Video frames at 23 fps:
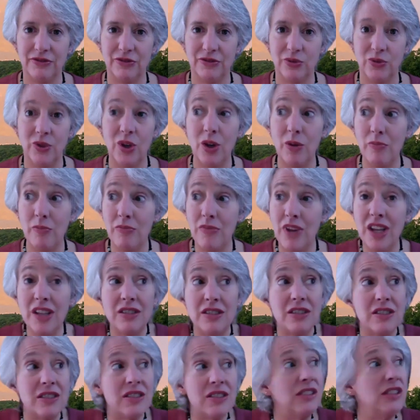We're meant
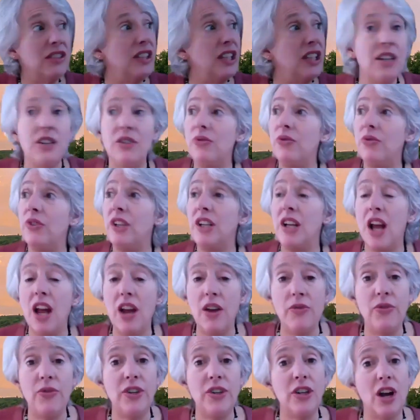to live in
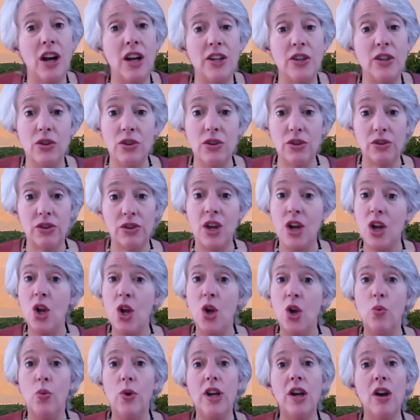heaven on earth.
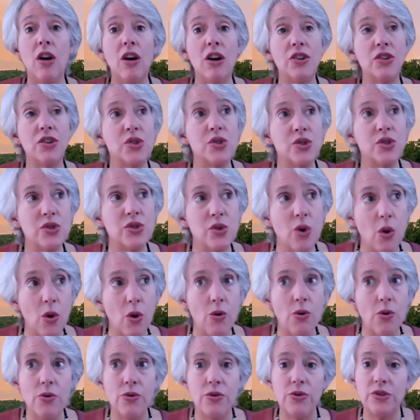We are
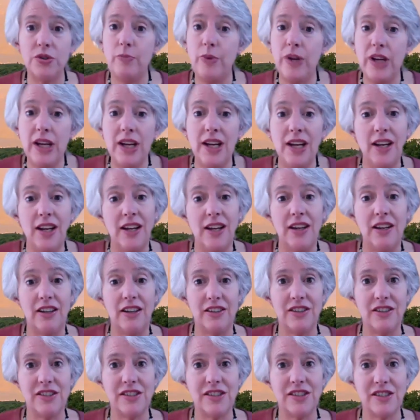soul
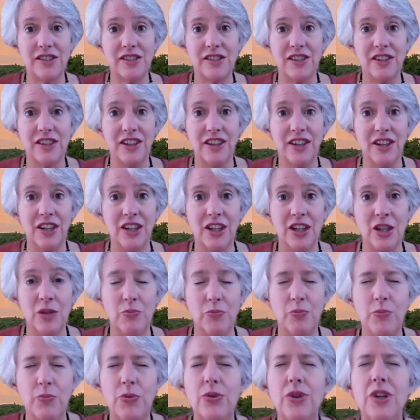beings,
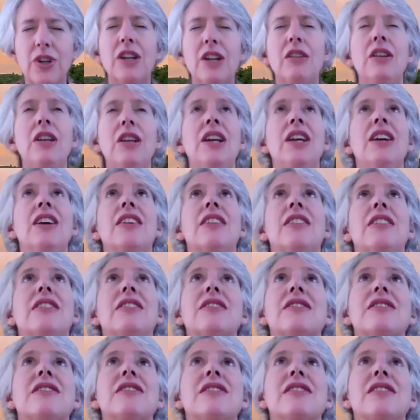brilliant,
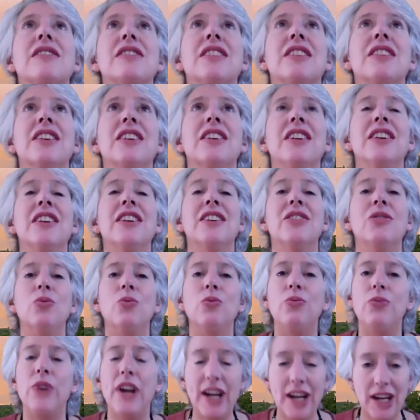
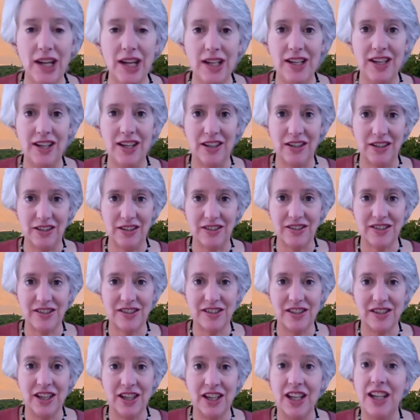radiant,
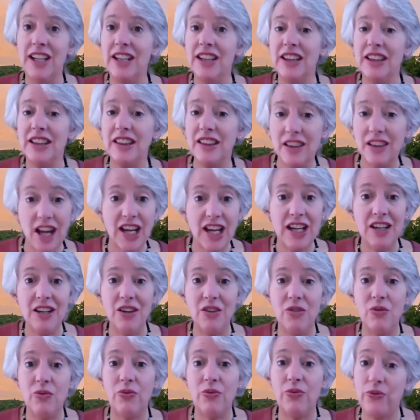
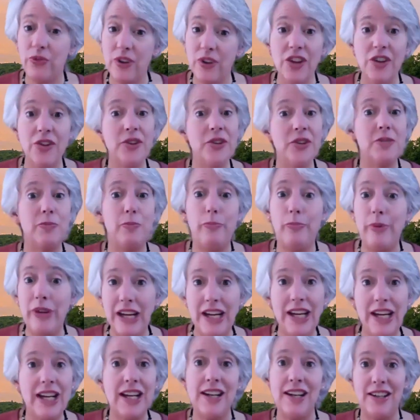light-filled
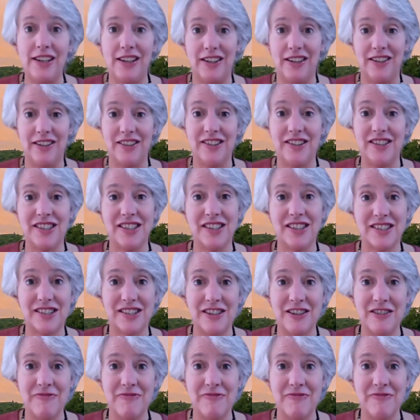beings.